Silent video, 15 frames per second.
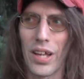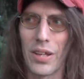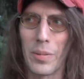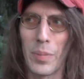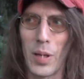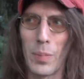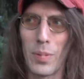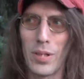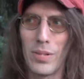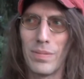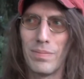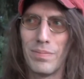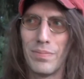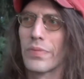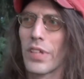other people.
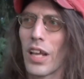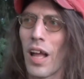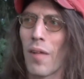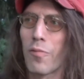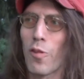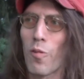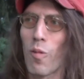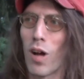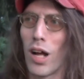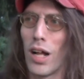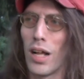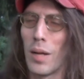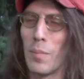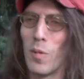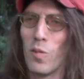After a while,
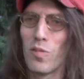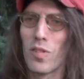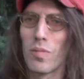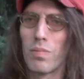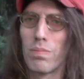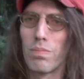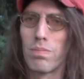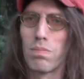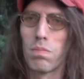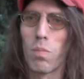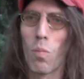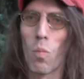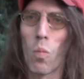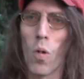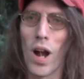I moved to
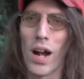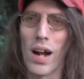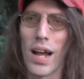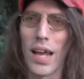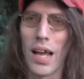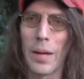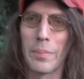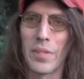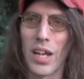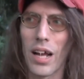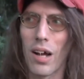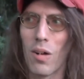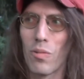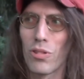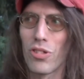where I am
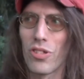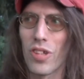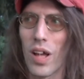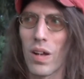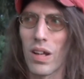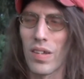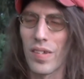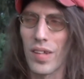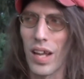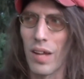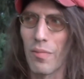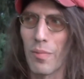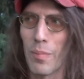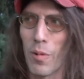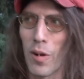now, which is out of
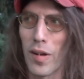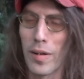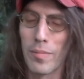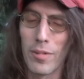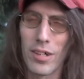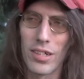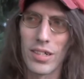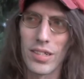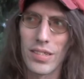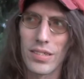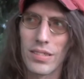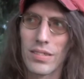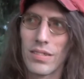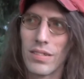state from where I was.